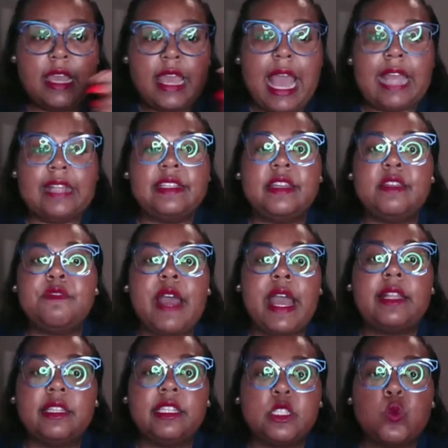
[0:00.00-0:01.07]
Identify
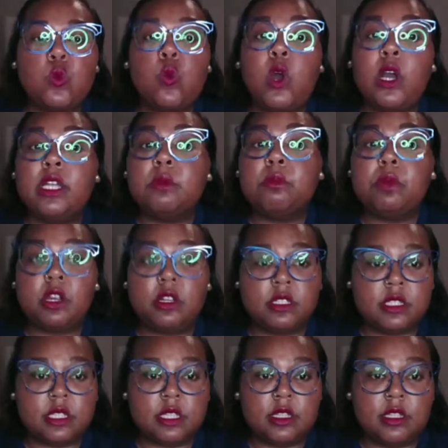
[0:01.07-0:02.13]
at least one
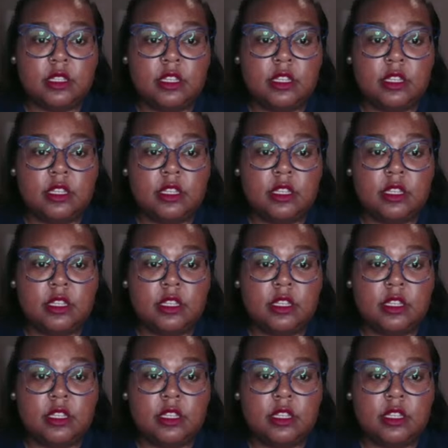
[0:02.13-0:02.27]
person